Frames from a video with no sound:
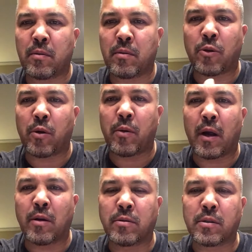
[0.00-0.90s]
like 3
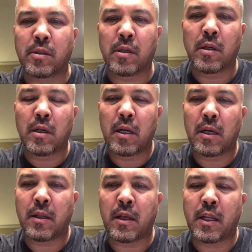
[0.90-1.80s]
rounds,
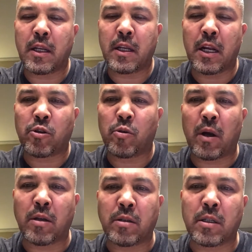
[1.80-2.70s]
and then he did another
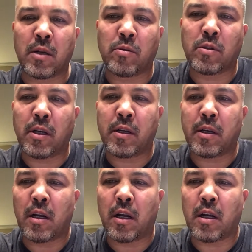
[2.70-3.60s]
2 rounds, and he was good.
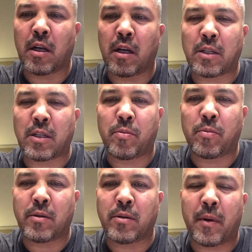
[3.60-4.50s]
He lost like 2
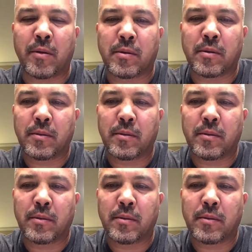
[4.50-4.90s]
pounds, 3 pounds.